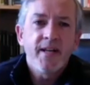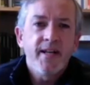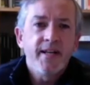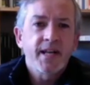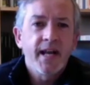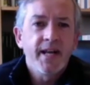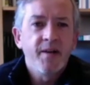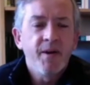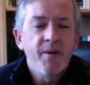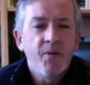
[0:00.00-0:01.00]

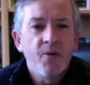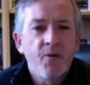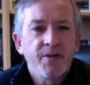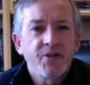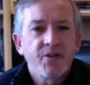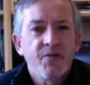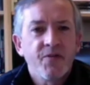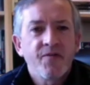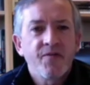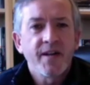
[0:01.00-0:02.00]
intended a bit more as a sort
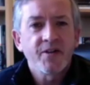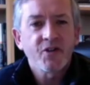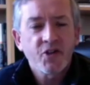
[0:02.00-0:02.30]
of fun